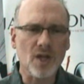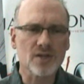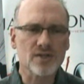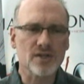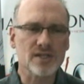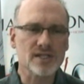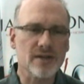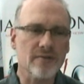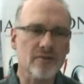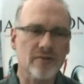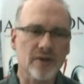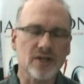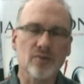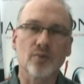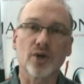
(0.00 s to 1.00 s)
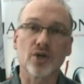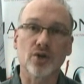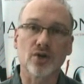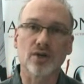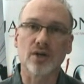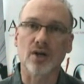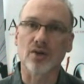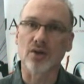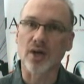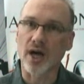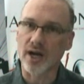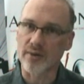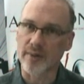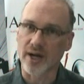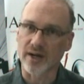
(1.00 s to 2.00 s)
So the seventh victim, we learn a
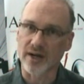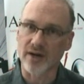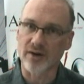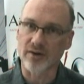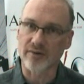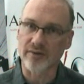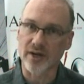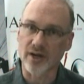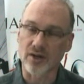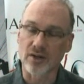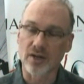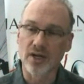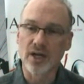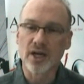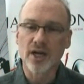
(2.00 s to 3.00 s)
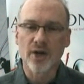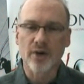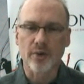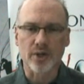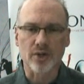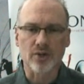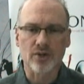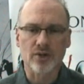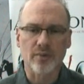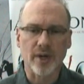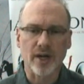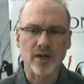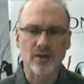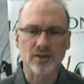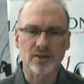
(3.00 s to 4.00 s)
lot about Karen Vail. We learn
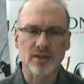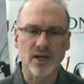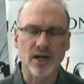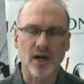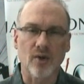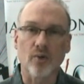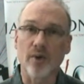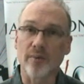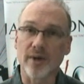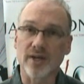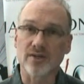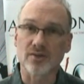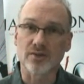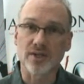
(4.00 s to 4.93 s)
about uh, what makes her